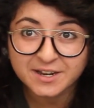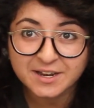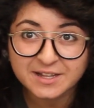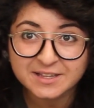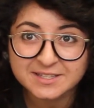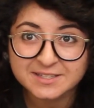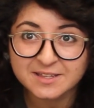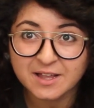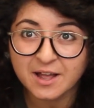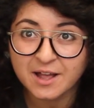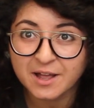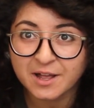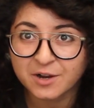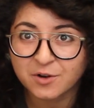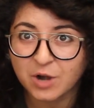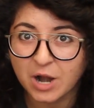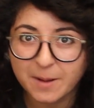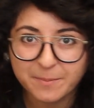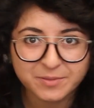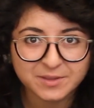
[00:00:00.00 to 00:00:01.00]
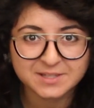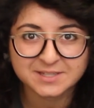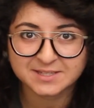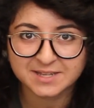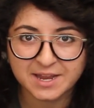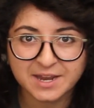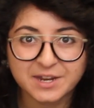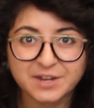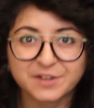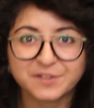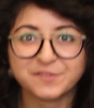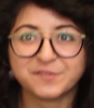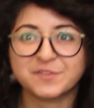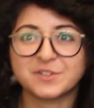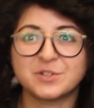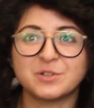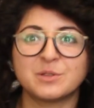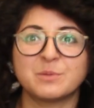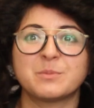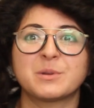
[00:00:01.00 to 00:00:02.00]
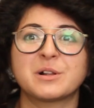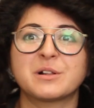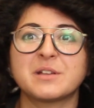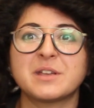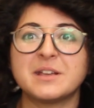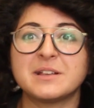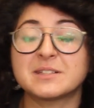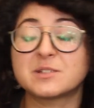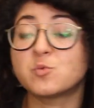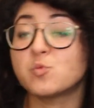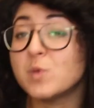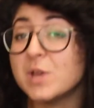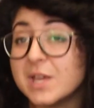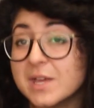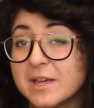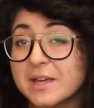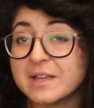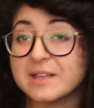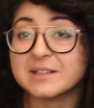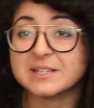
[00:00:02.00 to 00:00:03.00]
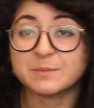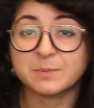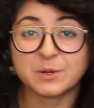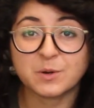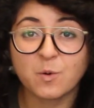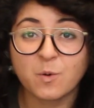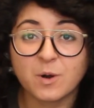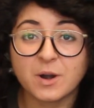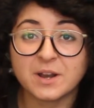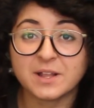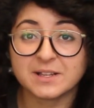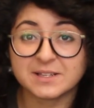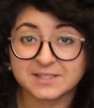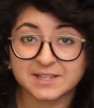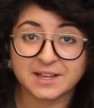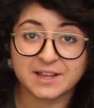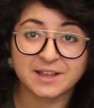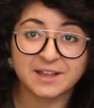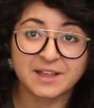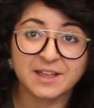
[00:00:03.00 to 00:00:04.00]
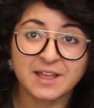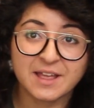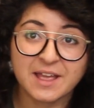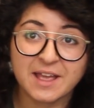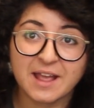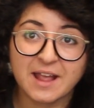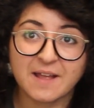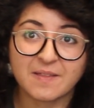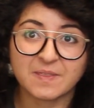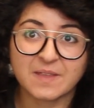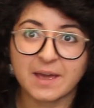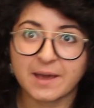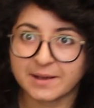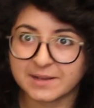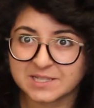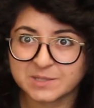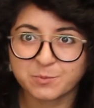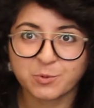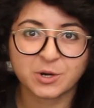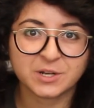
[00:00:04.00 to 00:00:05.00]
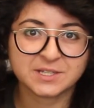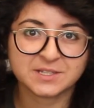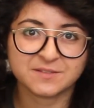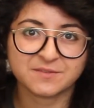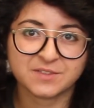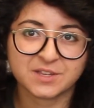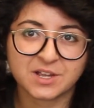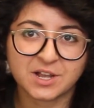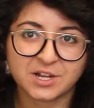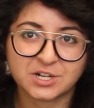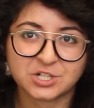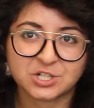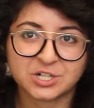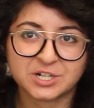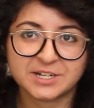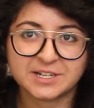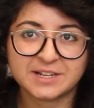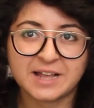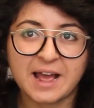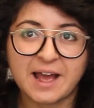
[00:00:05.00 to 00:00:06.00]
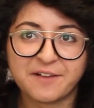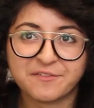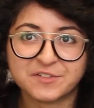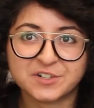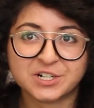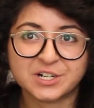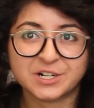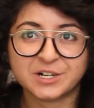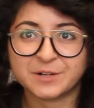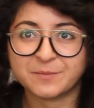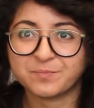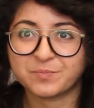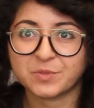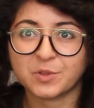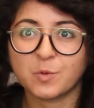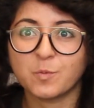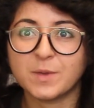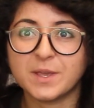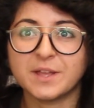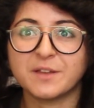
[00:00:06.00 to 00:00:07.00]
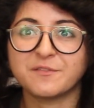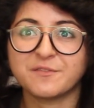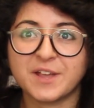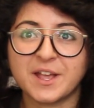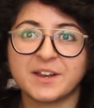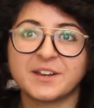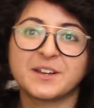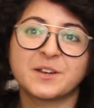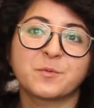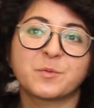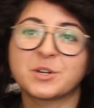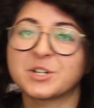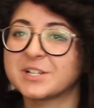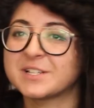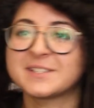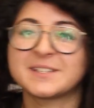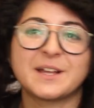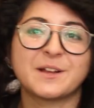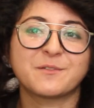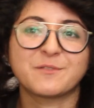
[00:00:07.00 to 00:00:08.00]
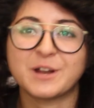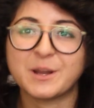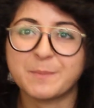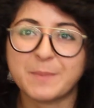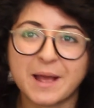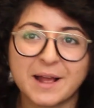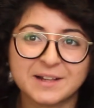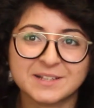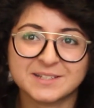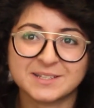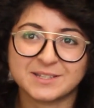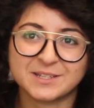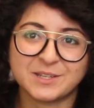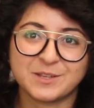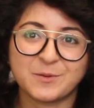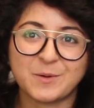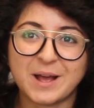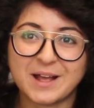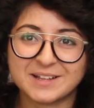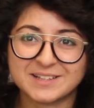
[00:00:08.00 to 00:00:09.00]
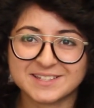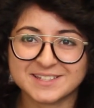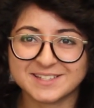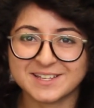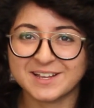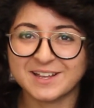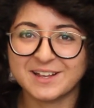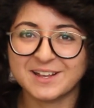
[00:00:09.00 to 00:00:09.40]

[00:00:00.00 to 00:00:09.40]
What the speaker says: It's not a crop that's native to the Middle East. Wheat is, but corn isn't. And the exports of the country after we invaded were just sent right back to the U.S.